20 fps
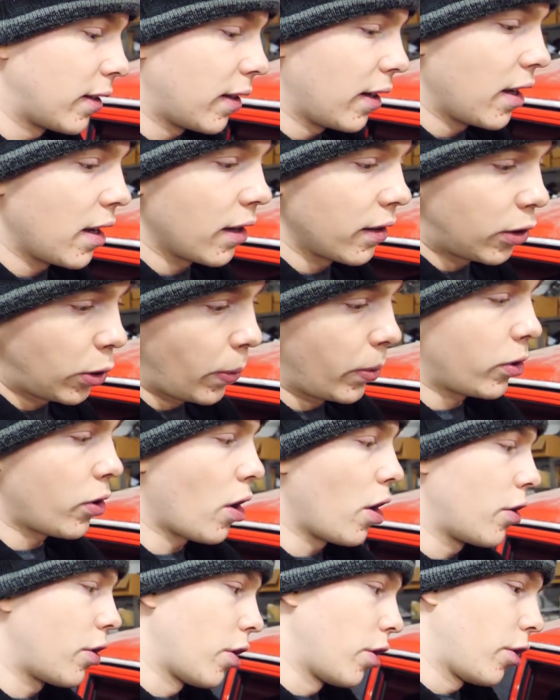this thing,
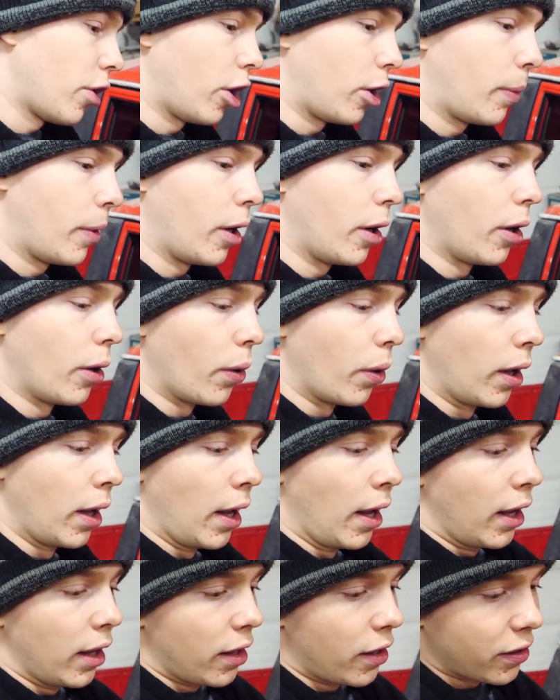supercharger, turbo.
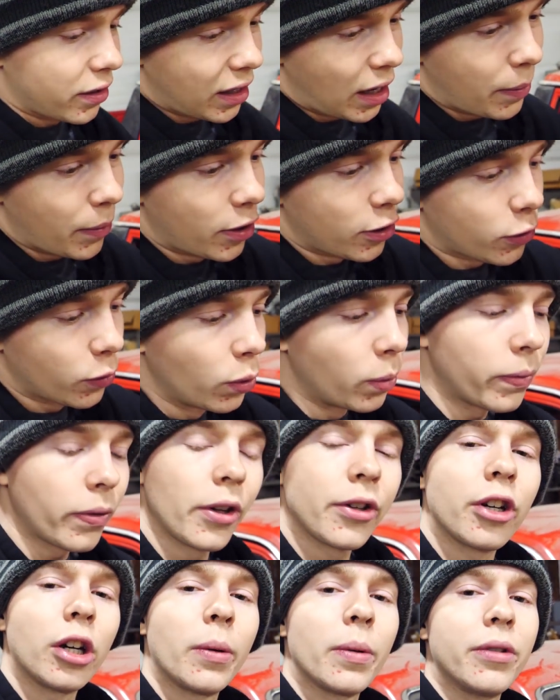There's not much room for
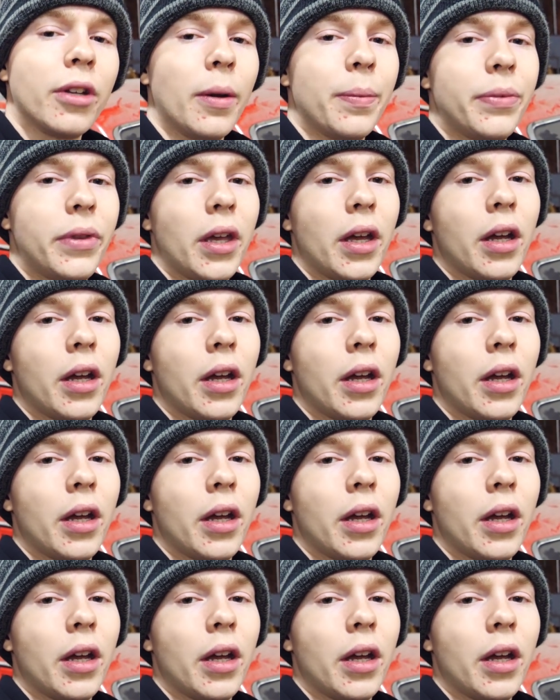the turbos up